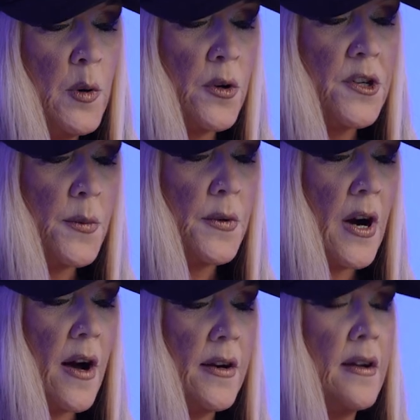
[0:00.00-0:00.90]
we worship
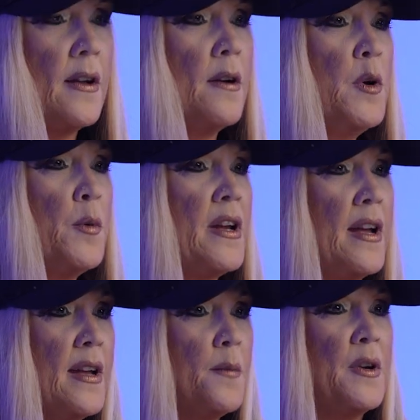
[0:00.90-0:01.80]
God, we put
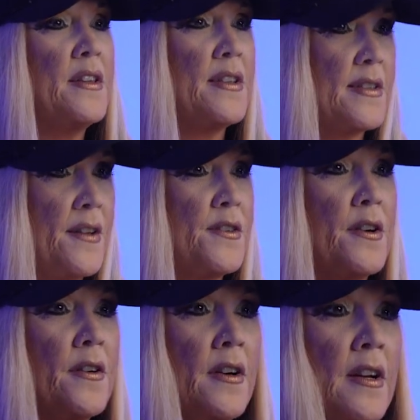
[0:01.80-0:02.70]
him in the
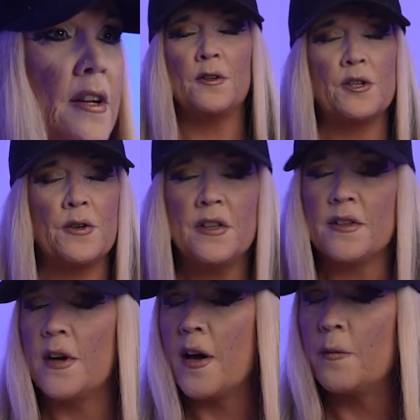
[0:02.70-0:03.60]
center. You know, during
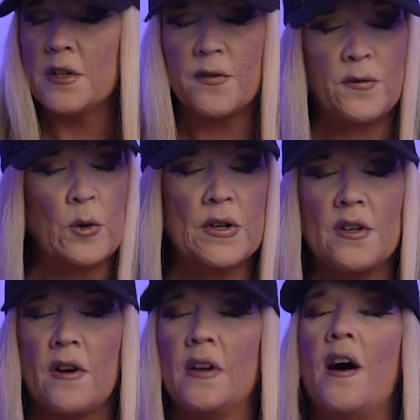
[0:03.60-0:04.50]
this time, we just
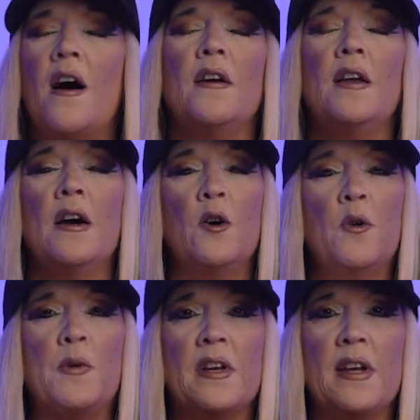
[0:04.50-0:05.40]
focus on God.
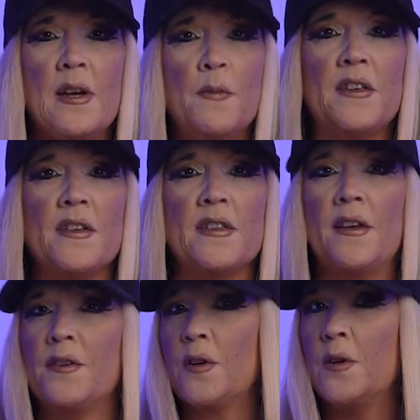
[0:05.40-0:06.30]
We put him at the
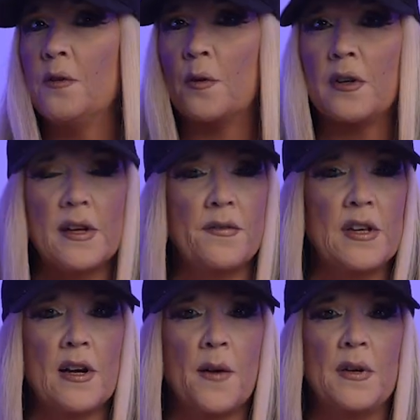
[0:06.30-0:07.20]
center. We're
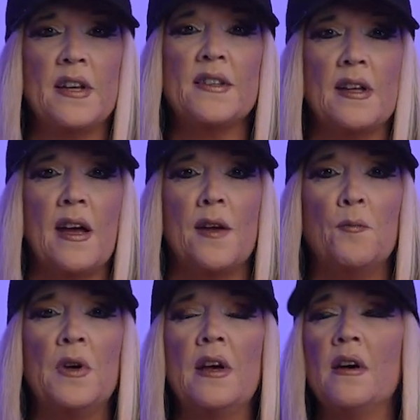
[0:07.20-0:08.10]
lifting up his name.